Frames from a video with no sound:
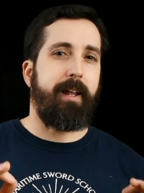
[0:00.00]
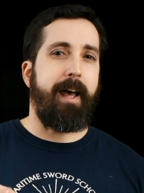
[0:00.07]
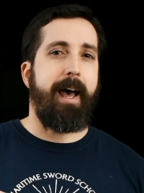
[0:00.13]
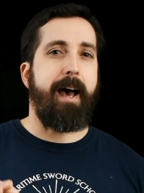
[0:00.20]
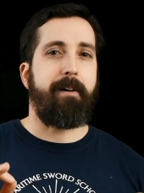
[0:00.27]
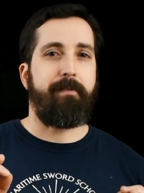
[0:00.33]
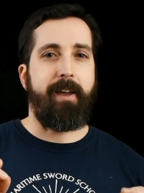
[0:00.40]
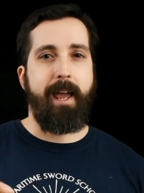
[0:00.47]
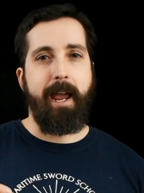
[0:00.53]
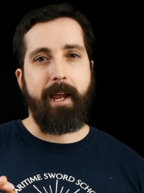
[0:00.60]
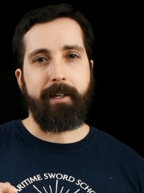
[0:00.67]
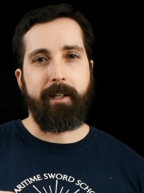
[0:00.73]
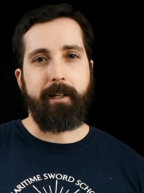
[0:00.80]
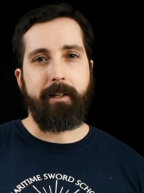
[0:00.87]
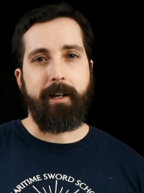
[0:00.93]
the half
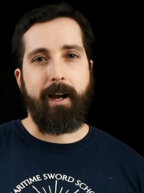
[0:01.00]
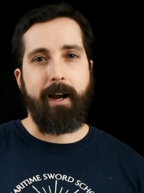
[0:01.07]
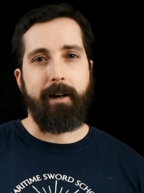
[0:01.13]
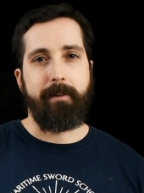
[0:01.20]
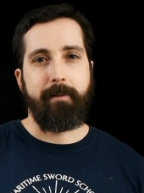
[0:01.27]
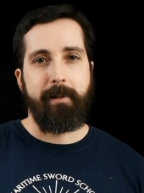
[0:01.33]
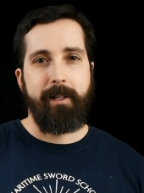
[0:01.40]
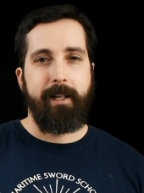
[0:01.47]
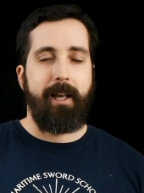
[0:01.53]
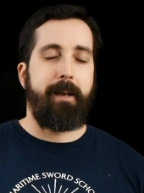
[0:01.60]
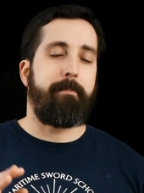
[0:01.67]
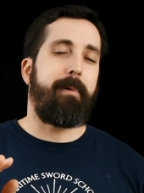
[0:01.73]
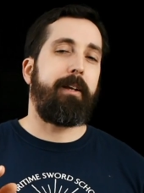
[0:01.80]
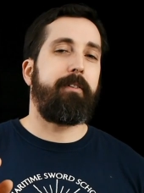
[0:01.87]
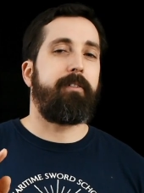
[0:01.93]
hanging guard.
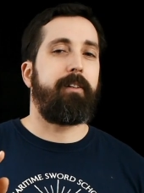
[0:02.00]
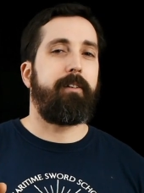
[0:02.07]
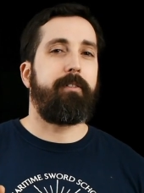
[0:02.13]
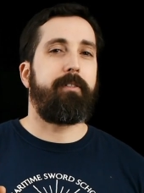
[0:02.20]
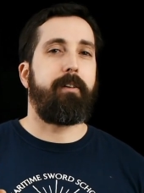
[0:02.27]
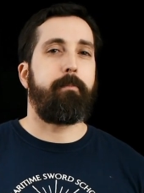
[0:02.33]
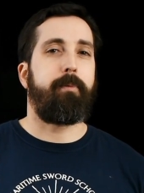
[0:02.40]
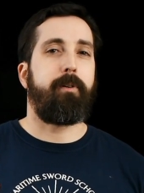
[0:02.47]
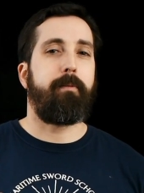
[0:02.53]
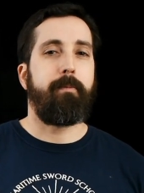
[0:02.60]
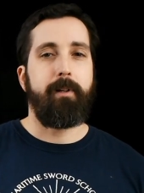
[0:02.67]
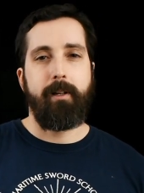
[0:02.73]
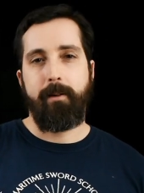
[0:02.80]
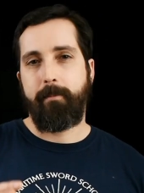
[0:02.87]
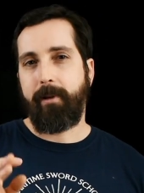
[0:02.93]
It might seem simple,
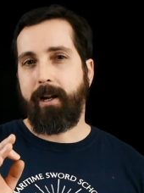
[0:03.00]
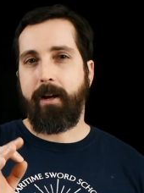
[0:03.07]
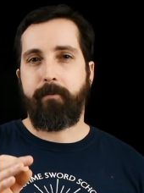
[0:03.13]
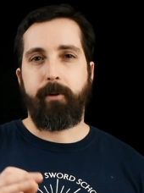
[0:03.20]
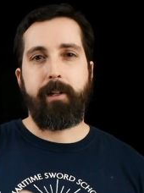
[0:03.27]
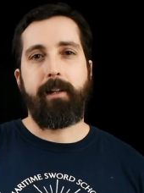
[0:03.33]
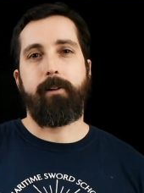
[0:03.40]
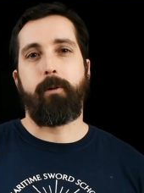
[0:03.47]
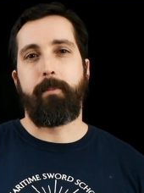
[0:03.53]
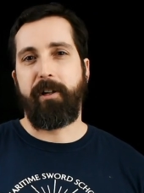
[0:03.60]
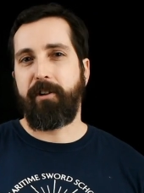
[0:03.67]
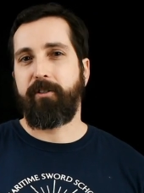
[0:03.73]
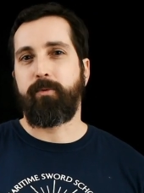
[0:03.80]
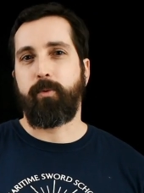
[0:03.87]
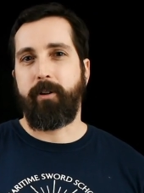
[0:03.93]
but every little bit
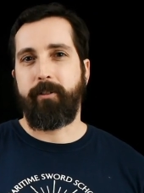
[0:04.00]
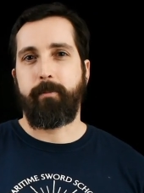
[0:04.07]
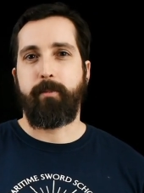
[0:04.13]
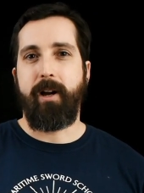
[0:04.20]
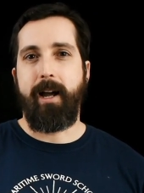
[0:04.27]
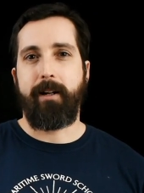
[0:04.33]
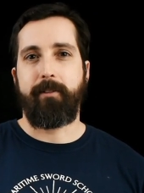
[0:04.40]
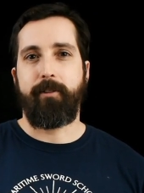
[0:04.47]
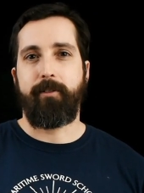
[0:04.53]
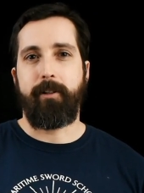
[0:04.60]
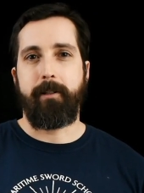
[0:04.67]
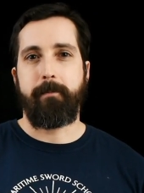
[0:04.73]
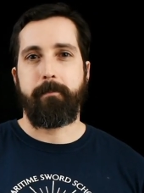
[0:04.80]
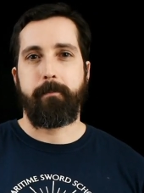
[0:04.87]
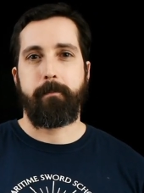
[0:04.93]
is worth practicing.